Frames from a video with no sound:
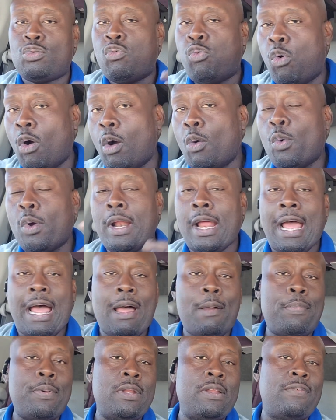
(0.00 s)
What would have
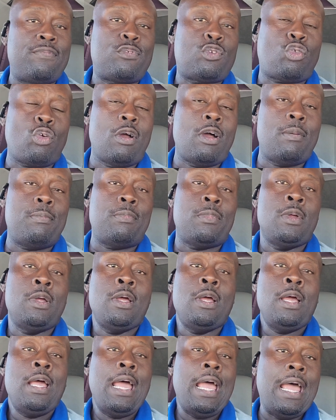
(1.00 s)
happened if Trump
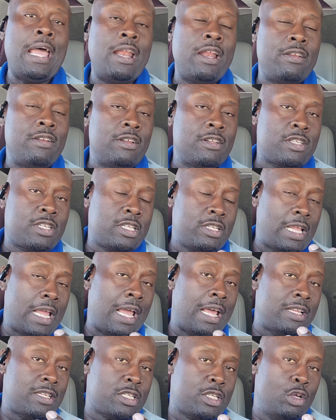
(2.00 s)
had
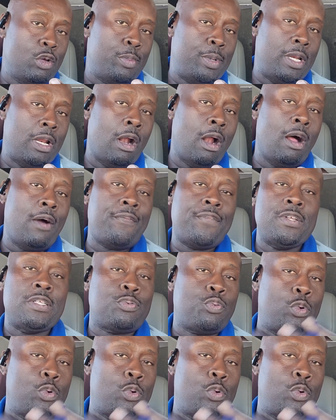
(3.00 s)
still been in office?